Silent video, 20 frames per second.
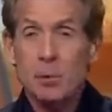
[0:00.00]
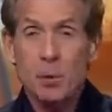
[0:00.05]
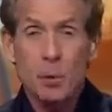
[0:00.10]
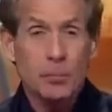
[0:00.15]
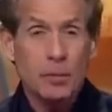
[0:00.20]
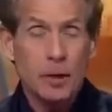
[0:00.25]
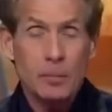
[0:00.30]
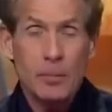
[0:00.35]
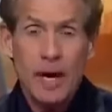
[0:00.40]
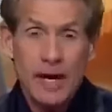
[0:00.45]

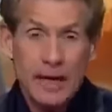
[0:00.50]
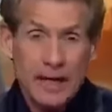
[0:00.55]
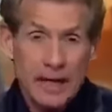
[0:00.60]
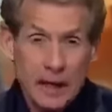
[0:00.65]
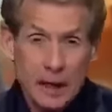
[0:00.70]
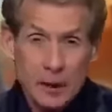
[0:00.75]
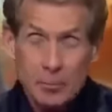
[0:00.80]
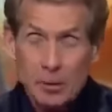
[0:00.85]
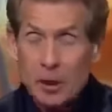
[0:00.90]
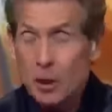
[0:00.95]
put me back
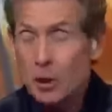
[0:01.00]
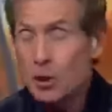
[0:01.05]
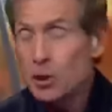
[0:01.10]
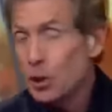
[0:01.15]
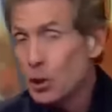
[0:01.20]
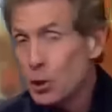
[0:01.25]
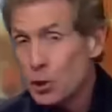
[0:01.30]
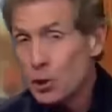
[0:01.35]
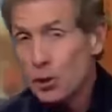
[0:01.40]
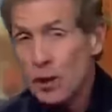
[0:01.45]
in, because
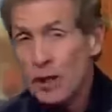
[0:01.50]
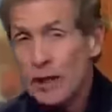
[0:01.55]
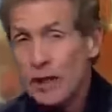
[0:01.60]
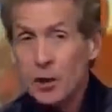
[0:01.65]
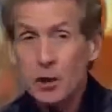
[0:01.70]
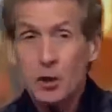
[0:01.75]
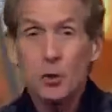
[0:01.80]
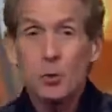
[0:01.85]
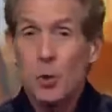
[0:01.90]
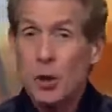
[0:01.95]

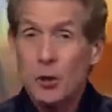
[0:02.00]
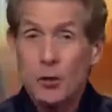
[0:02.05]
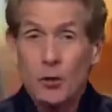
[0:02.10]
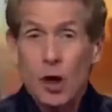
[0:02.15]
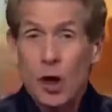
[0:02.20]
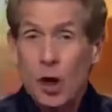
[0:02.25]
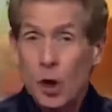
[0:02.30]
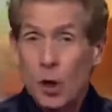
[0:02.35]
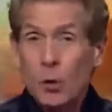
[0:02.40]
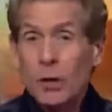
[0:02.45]
usually, as you well
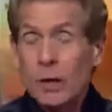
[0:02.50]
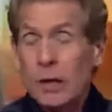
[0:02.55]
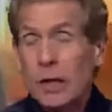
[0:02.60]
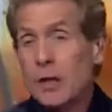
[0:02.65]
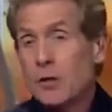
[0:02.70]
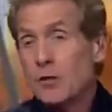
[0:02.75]
know,